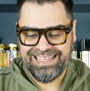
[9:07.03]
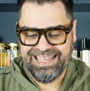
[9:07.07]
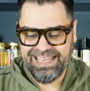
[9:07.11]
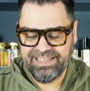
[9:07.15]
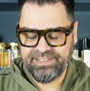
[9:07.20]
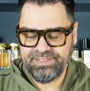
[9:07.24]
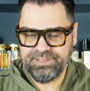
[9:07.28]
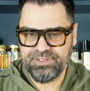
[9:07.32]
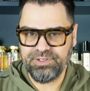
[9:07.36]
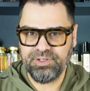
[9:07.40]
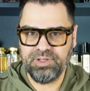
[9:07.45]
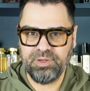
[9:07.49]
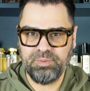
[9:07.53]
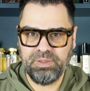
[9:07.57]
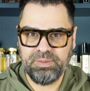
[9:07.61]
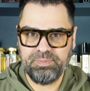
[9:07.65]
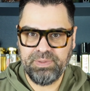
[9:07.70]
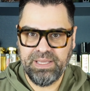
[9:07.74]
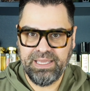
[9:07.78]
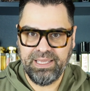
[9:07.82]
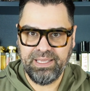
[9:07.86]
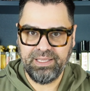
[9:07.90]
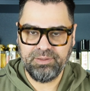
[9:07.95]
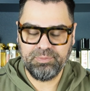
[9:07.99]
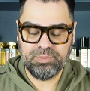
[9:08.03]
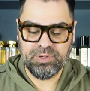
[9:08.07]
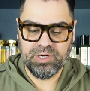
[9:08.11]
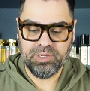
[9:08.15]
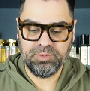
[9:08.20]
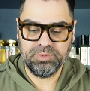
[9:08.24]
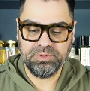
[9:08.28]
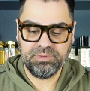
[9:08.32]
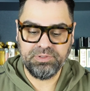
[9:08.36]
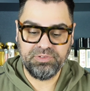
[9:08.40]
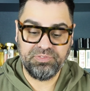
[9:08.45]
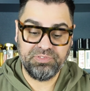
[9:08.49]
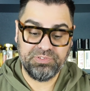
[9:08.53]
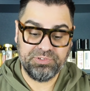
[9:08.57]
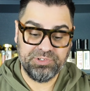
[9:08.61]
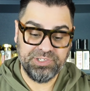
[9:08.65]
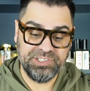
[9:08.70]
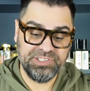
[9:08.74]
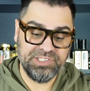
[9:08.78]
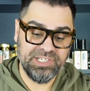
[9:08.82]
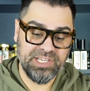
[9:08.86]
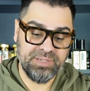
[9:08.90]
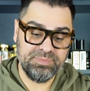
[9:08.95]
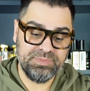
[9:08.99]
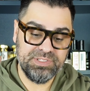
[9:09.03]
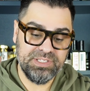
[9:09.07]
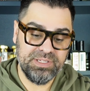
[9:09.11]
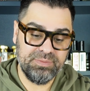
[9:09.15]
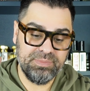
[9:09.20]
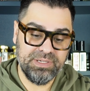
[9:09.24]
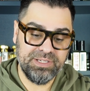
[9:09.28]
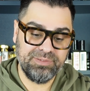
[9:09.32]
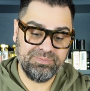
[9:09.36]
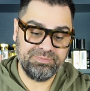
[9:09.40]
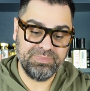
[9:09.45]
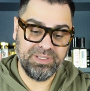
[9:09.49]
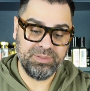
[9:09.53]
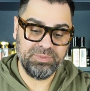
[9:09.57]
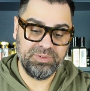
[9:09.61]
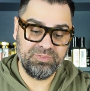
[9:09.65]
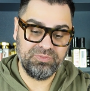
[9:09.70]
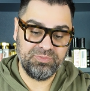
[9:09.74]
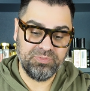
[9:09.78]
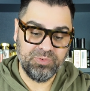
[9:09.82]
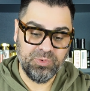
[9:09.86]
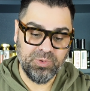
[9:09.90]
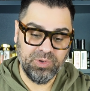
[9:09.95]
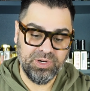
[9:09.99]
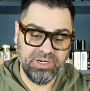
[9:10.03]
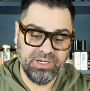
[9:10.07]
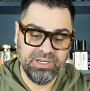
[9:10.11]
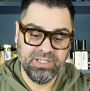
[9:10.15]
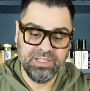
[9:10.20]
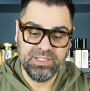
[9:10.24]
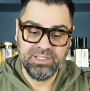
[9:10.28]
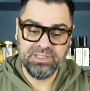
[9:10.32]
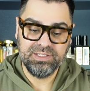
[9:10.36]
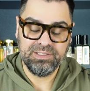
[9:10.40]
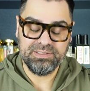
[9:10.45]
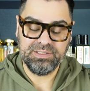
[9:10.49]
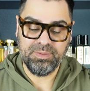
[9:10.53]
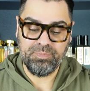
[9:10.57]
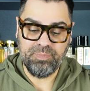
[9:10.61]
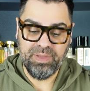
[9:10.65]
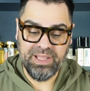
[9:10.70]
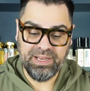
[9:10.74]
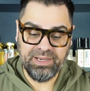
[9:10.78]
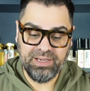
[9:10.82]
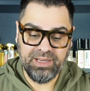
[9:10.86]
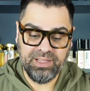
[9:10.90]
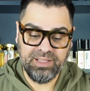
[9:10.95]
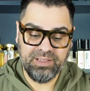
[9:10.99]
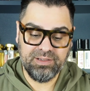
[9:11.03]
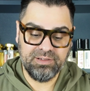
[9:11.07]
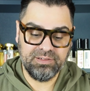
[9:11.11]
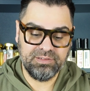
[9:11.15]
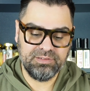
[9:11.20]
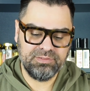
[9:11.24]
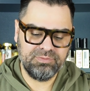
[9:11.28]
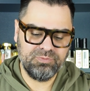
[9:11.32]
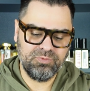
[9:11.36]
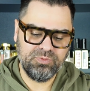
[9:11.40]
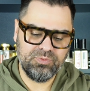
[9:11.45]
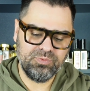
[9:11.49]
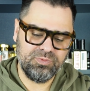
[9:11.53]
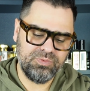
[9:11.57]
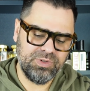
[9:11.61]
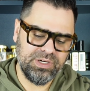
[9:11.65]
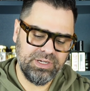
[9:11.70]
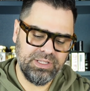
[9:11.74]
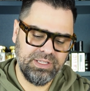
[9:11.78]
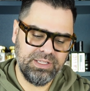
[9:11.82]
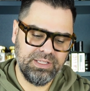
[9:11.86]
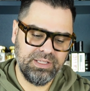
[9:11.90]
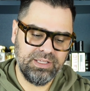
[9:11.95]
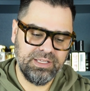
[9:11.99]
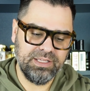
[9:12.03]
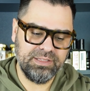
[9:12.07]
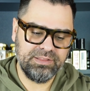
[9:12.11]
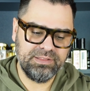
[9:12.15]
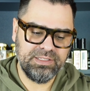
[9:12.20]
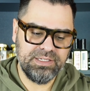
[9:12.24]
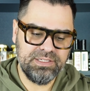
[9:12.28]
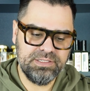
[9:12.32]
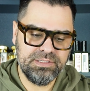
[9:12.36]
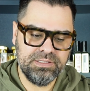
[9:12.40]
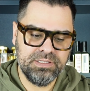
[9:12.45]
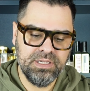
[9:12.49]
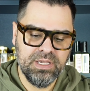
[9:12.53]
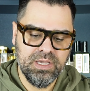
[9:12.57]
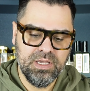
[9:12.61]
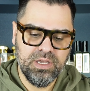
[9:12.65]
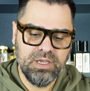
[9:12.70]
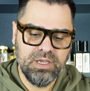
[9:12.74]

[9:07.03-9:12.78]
Yes, you're going to be paying probably three times the amount, maybe four, depending on where you can get this.